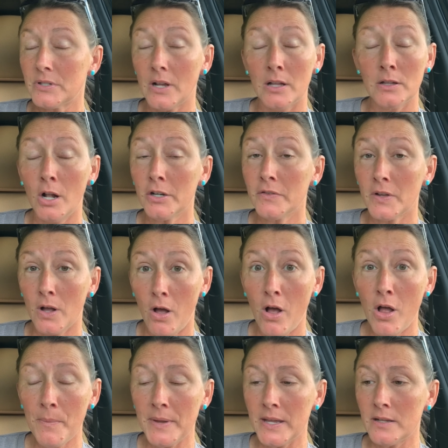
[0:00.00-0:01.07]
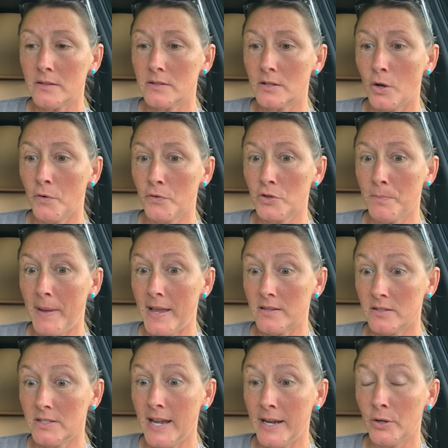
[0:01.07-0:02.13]
a lot of the comments over the
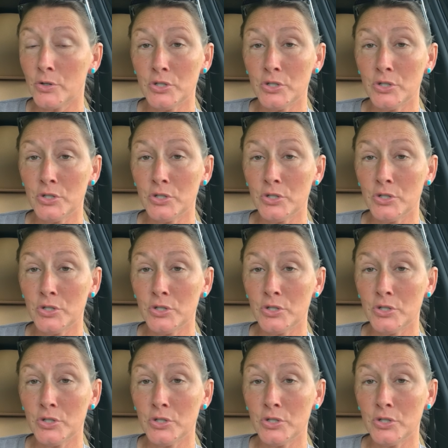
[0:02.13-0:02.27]
past day or